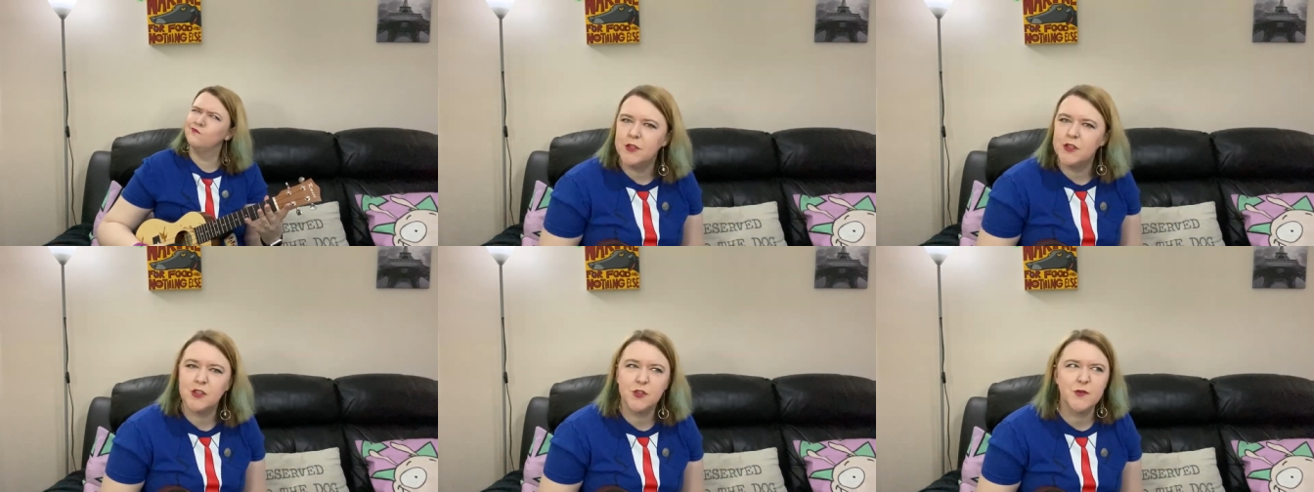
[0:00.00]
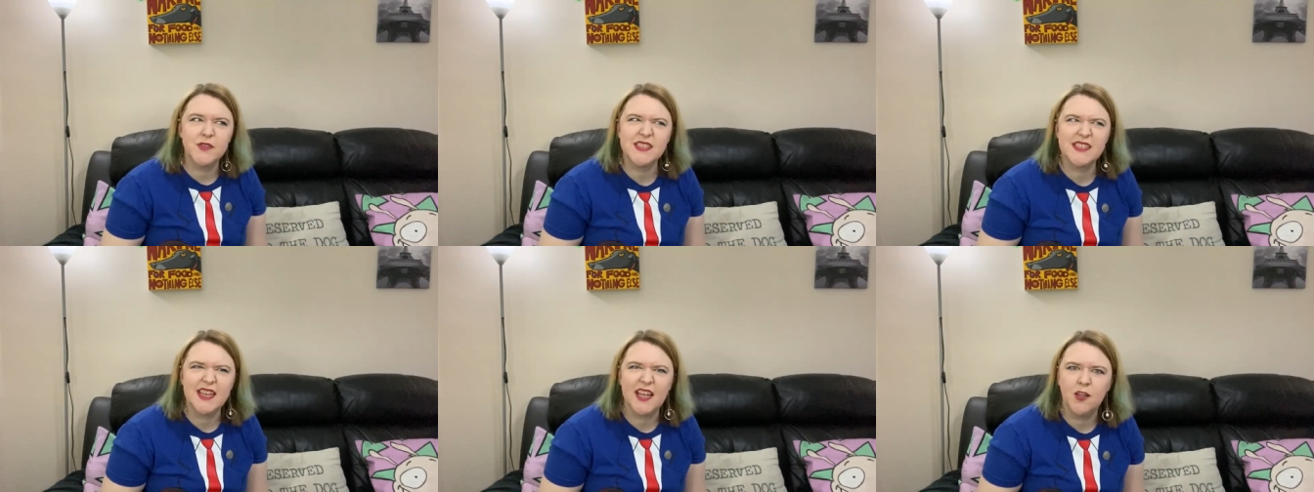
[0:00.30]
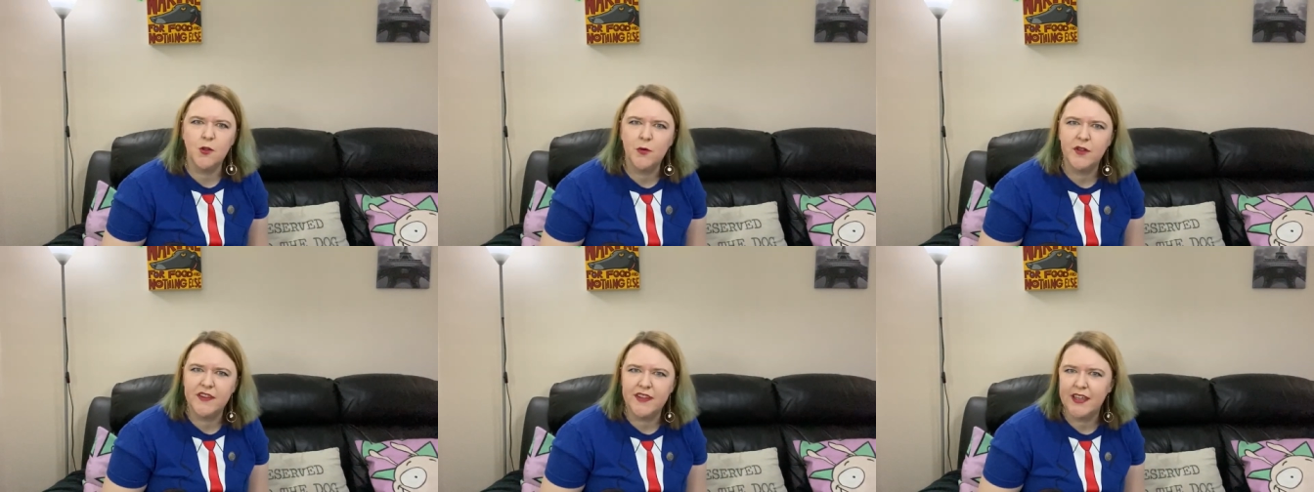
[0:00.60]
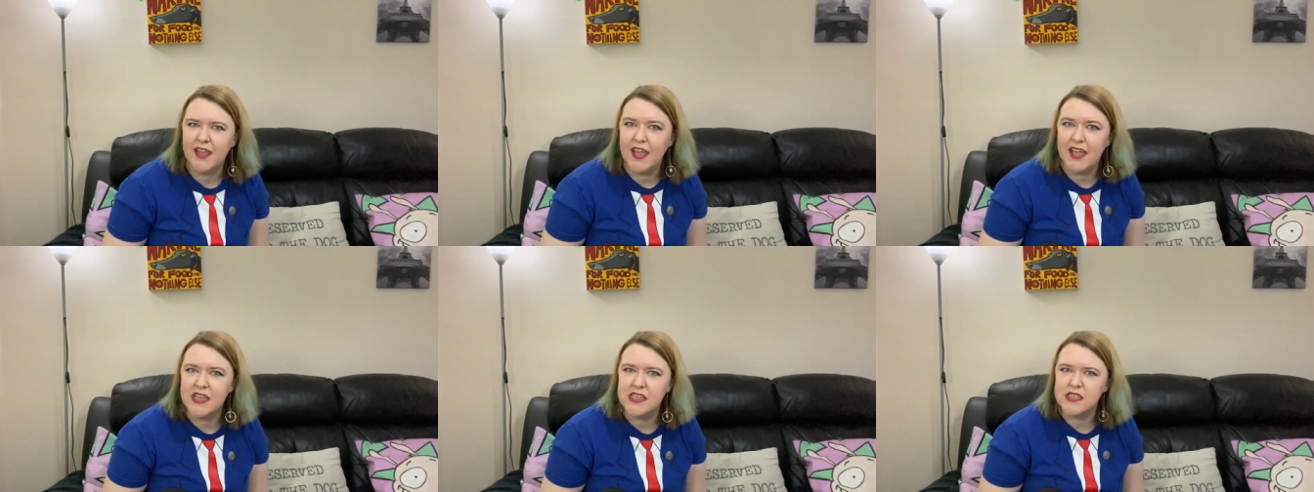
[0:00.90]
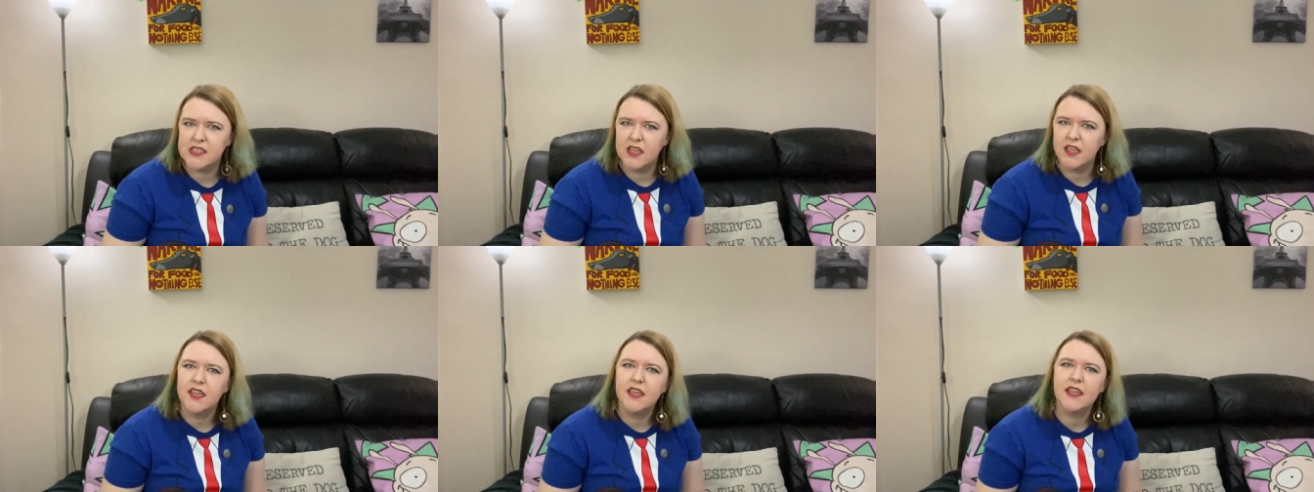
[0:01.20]
can always tell when the A is
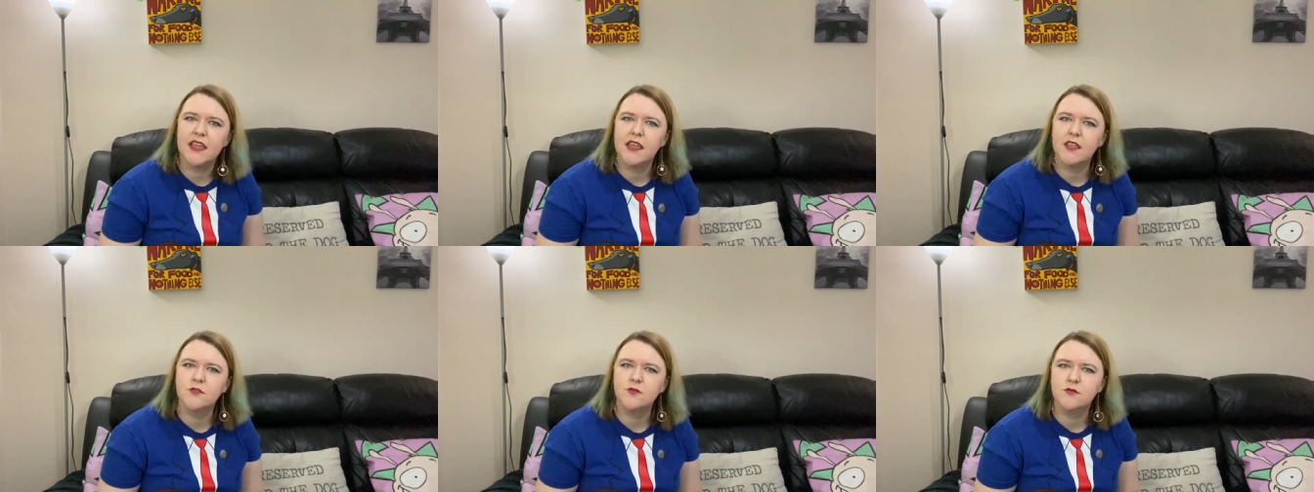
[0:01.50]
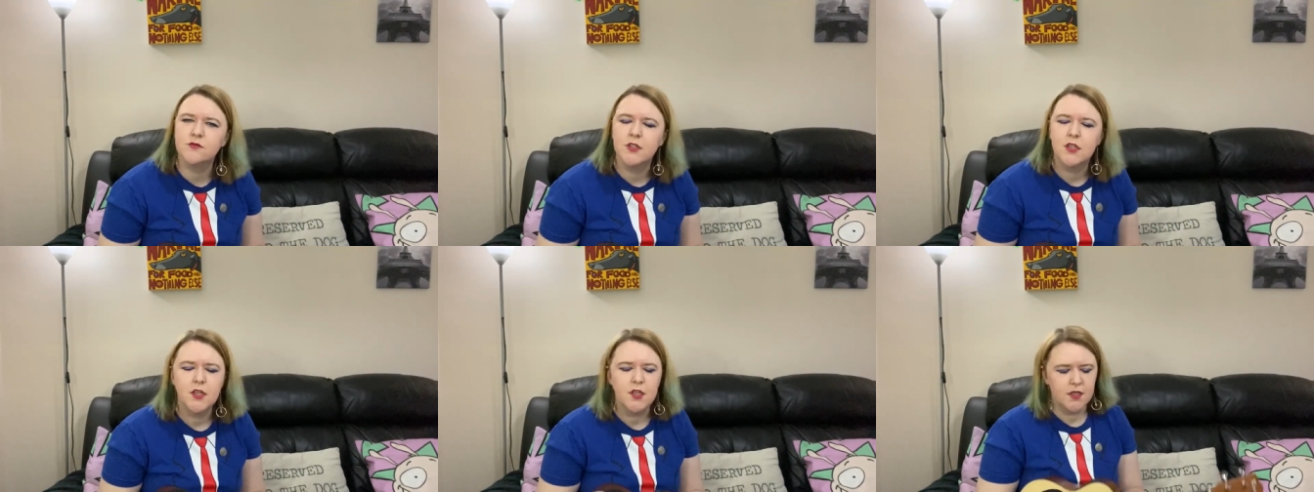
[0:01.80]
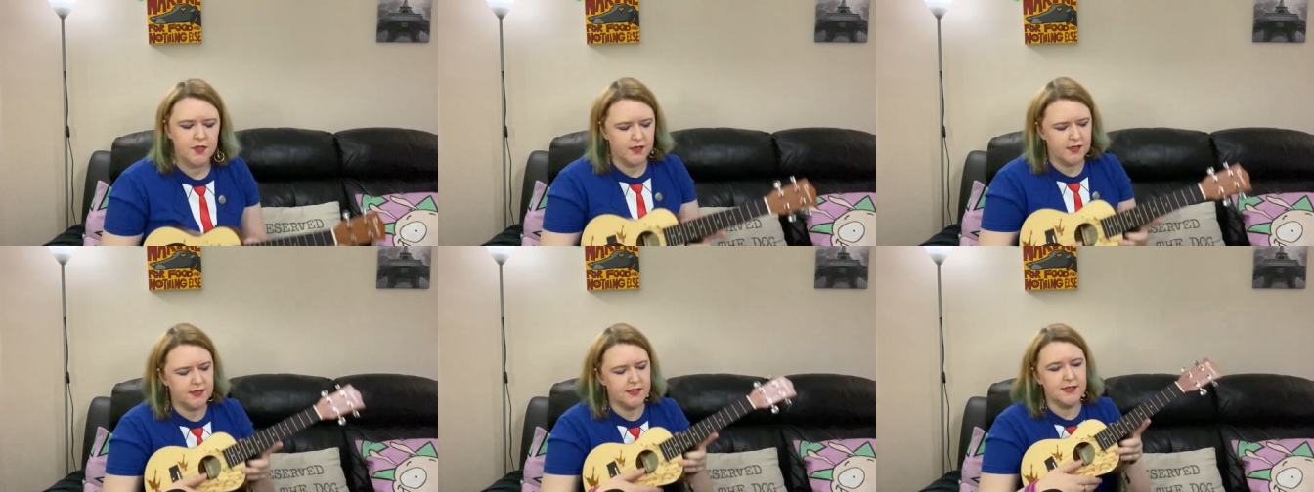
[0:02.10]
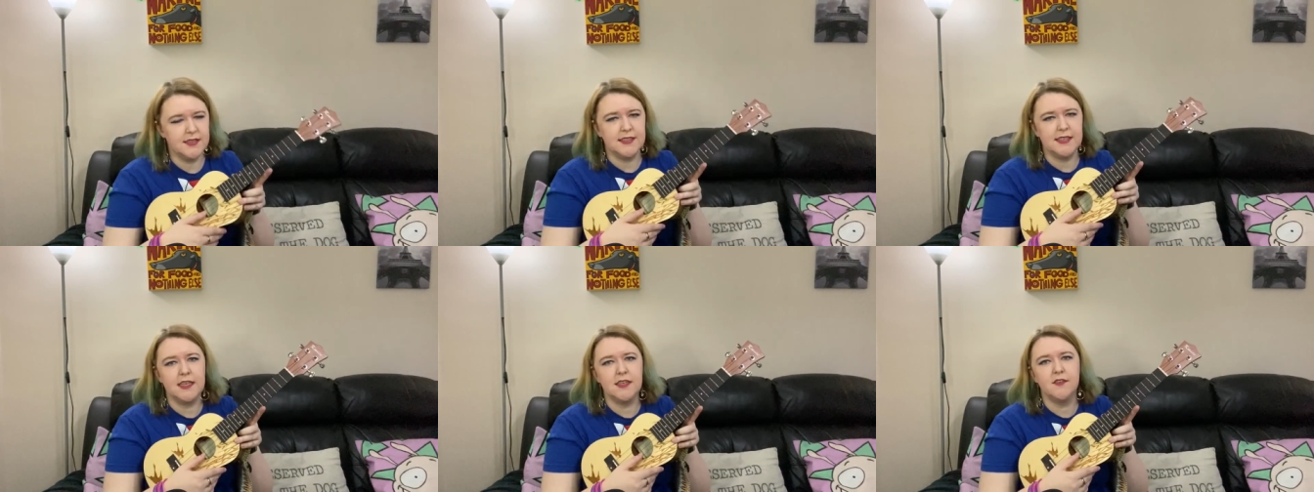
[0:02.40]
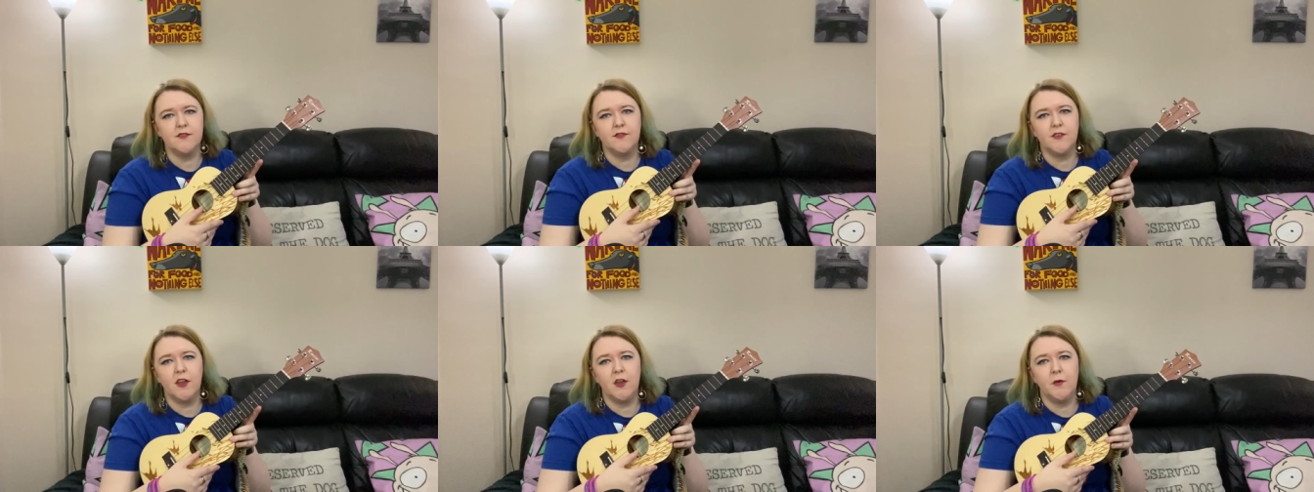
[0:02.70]
slightly out, because instead
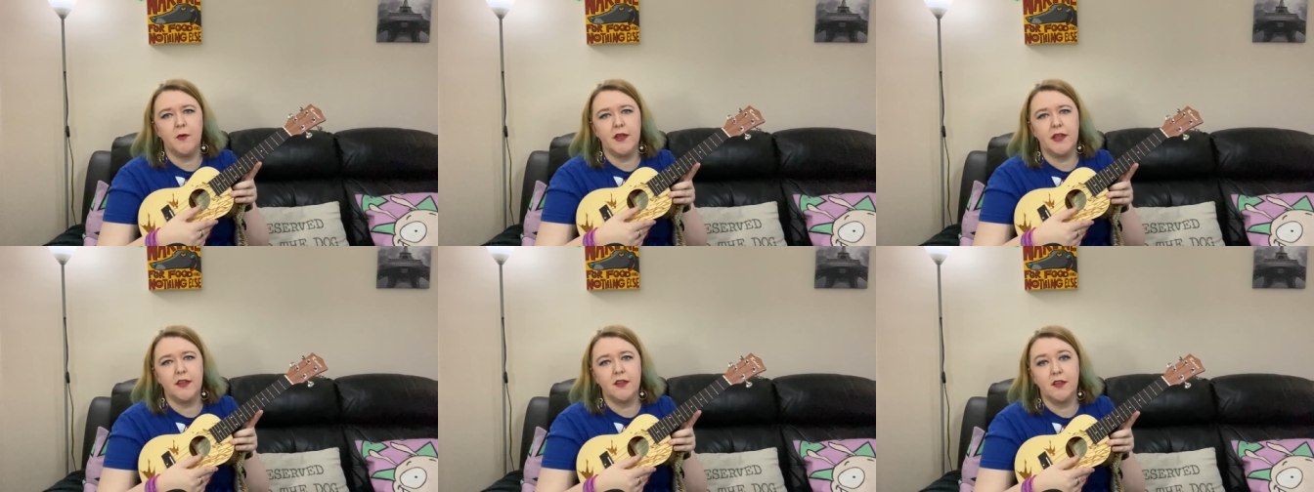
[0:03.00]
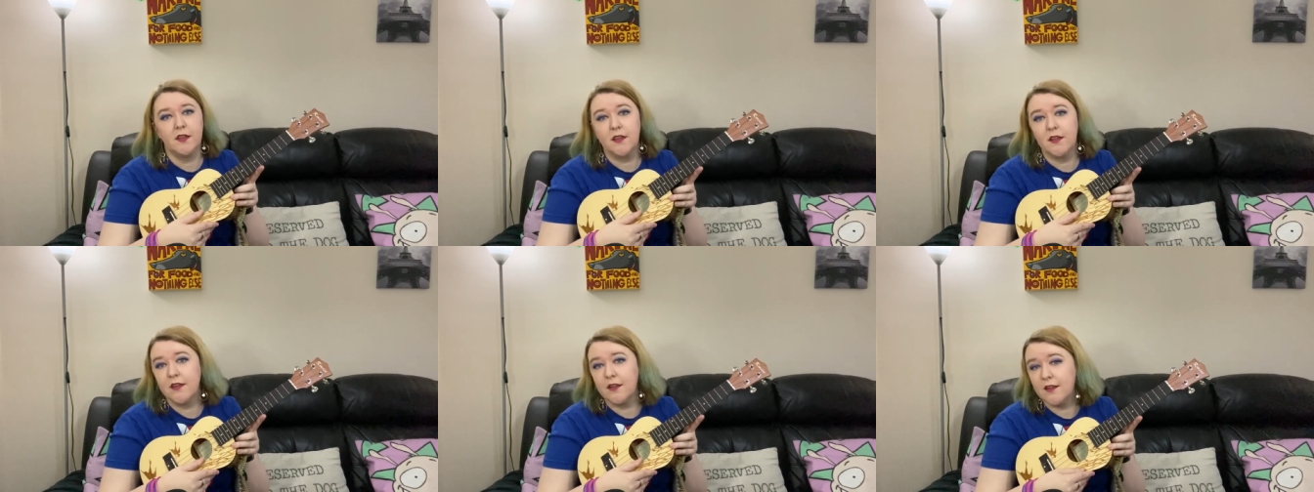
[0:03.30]
of going,